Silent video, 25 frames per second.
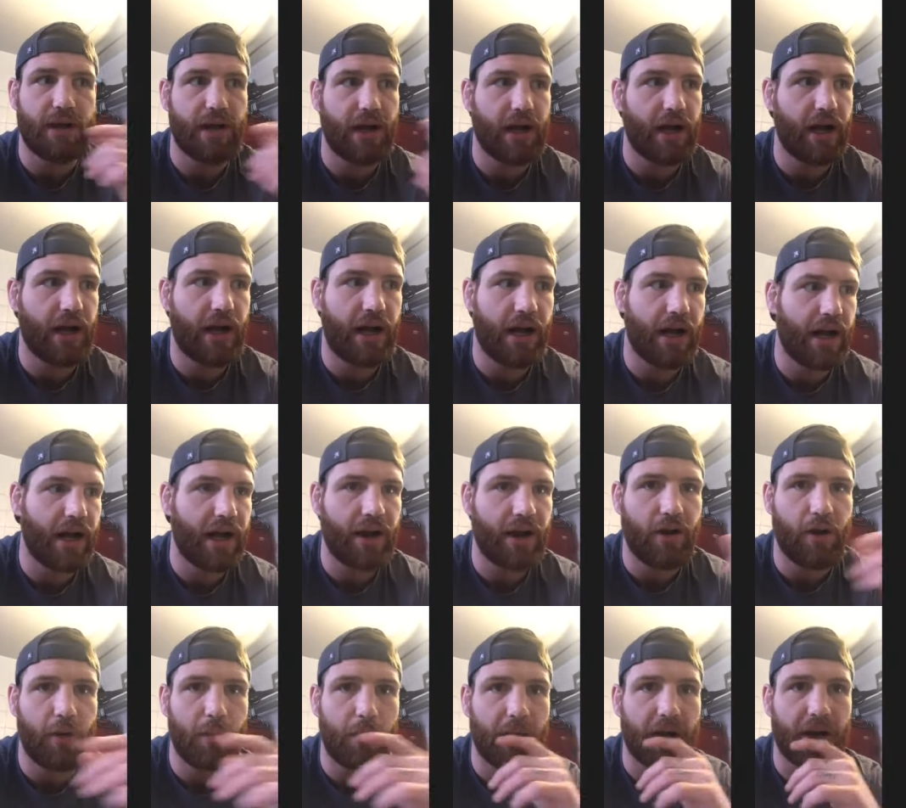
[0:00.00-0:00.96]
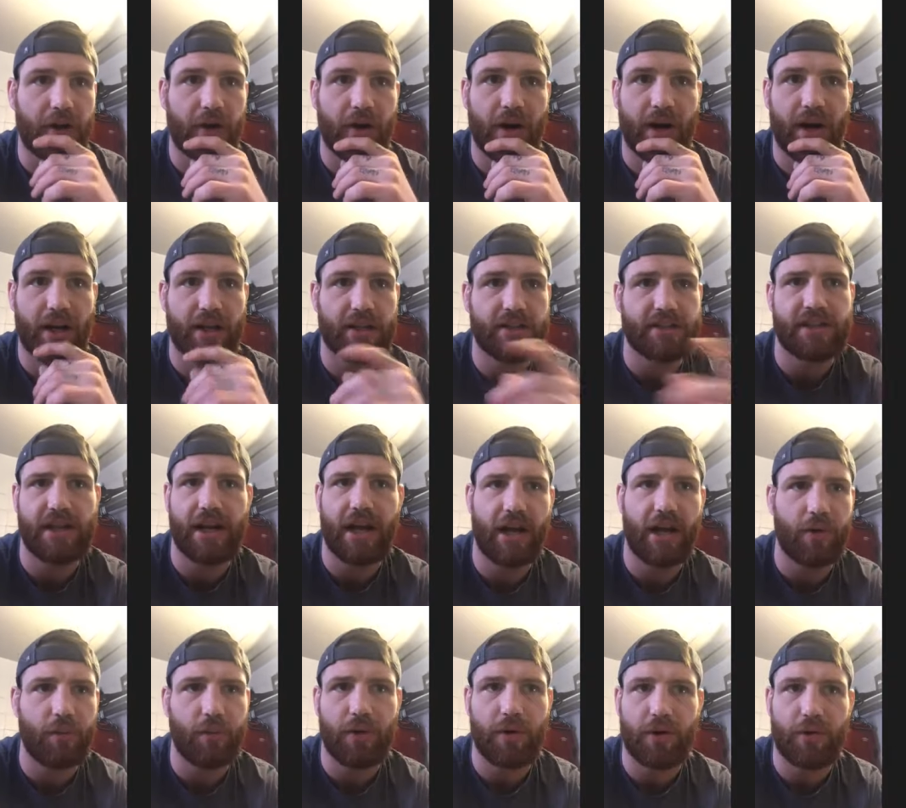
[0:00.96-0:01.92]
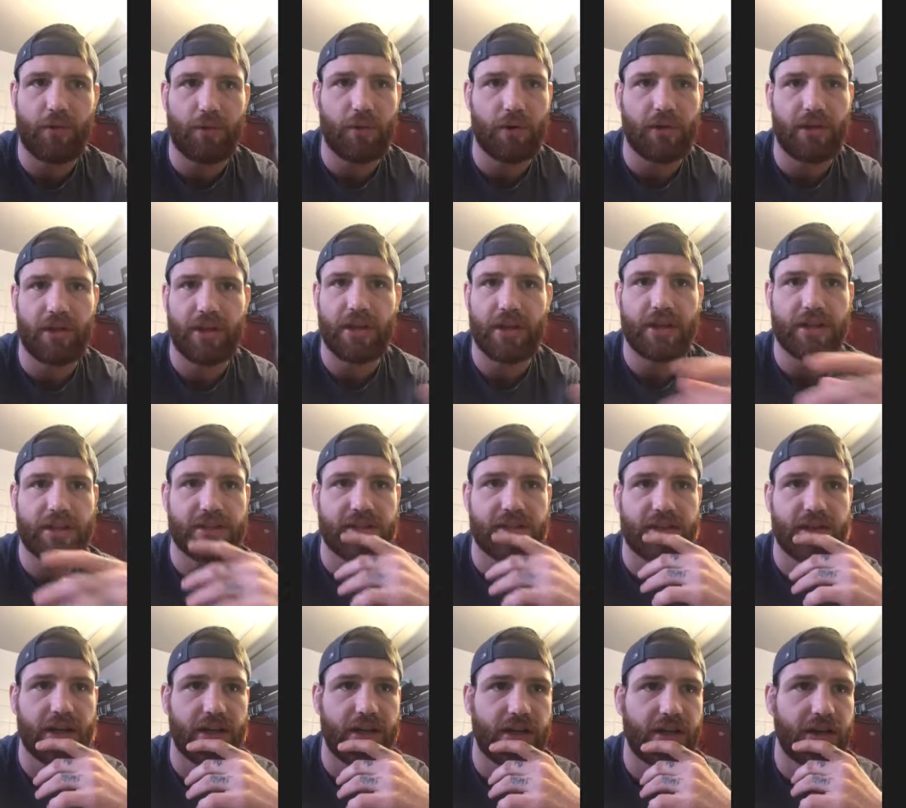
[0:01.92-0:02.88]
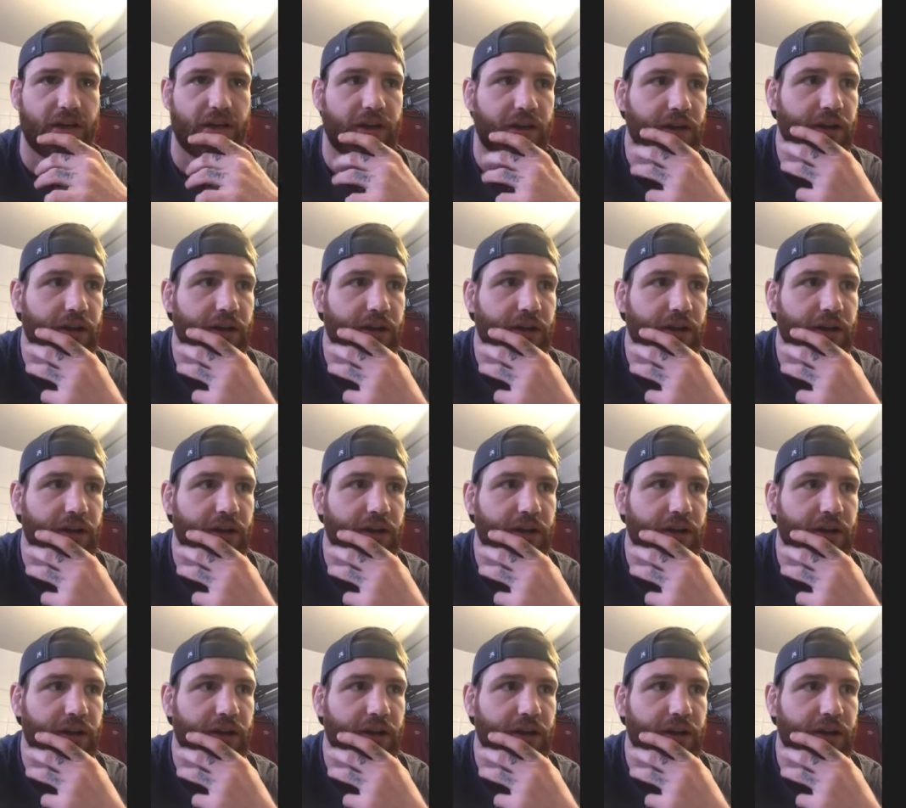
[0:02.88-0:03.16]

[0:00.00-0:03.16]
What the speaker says: I had all my credits and I had work release. And,